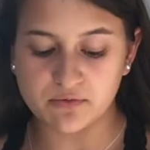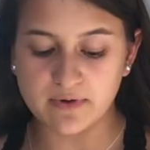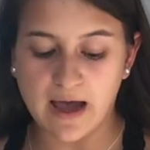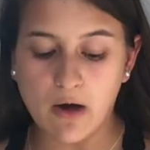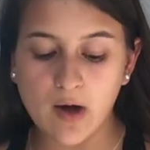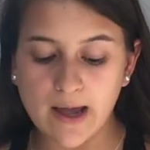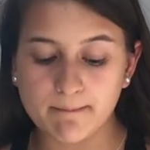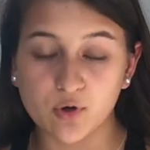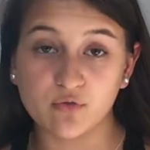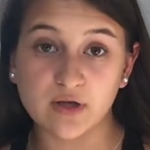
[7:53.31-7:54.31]
So now
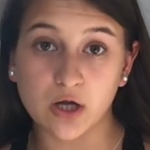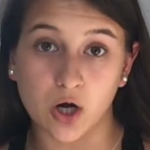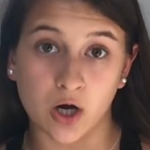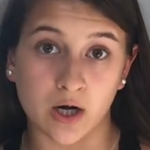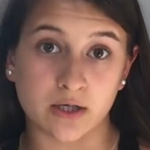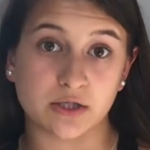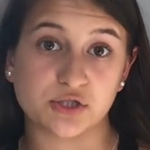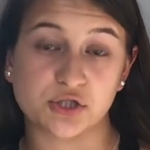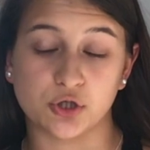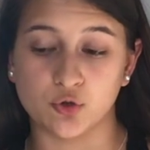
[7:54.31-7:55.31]
I'm moving on
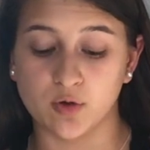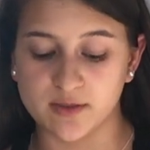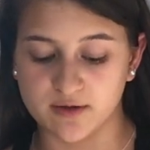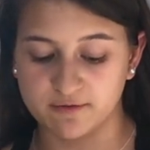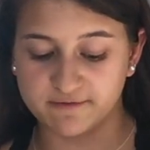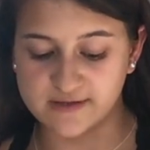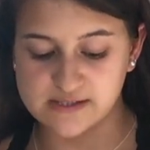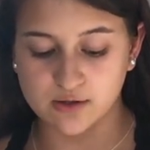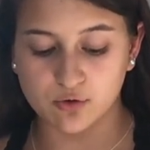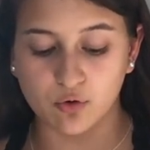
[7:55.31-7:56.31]
to the
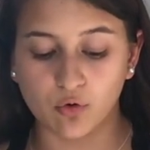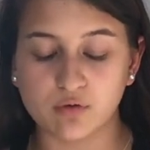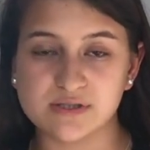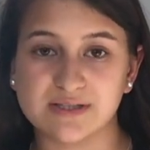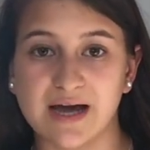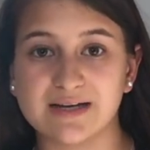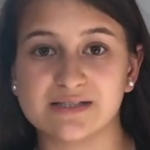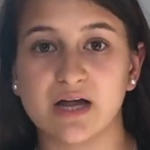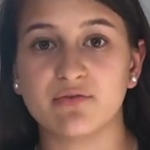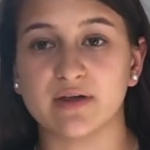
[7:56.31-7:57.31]
physical kind of
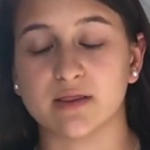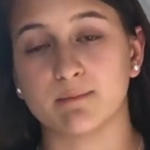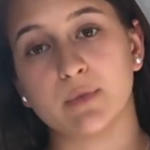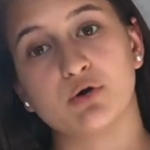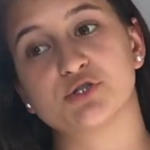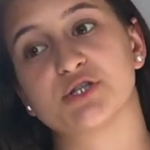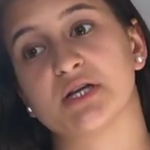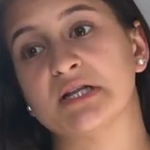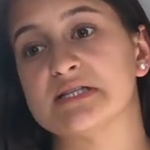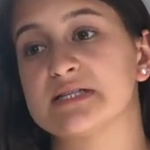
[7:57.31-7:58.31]
stuff, like the
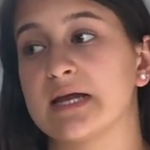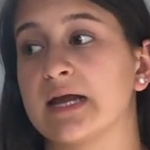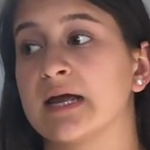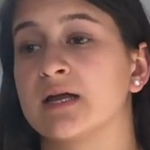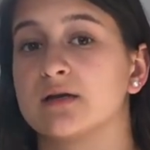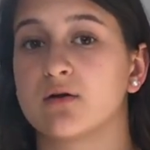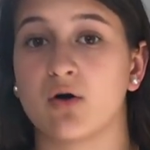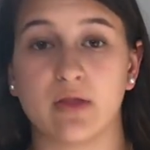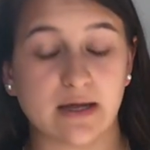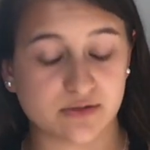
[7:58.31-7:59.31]
motions and
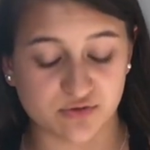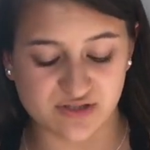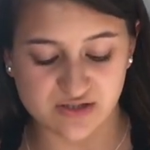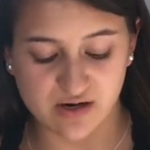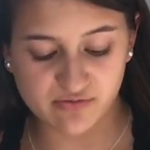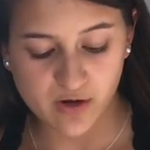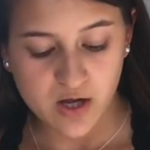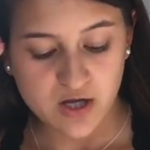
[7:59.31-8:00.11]
all that sort of stuff.